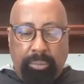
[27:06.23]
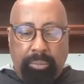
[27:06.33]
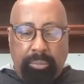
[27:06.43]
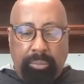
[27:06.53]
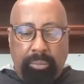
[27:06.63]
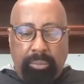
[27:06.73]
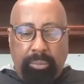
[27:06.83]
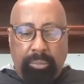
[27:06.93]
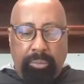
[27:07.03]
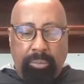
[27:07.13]

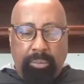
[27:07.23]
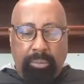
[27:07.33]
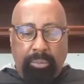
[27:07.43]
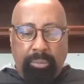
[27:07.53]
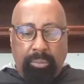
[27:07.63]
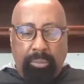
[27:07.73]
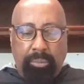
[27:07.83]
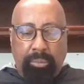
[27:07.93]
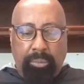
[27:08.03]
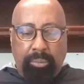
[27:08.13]

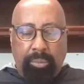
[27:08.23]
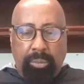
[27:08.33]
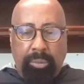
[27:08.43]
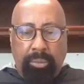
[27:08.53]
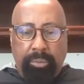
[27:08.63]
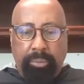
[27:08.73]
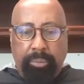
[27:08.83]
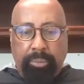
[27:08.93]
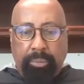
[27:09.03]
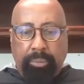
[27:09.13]

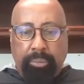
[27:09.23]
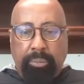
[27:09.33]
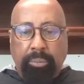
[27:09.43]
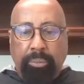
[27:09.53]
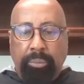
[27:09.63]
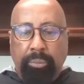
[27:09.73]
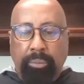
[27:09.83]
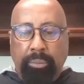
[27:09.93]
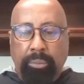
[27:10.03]
[no speech]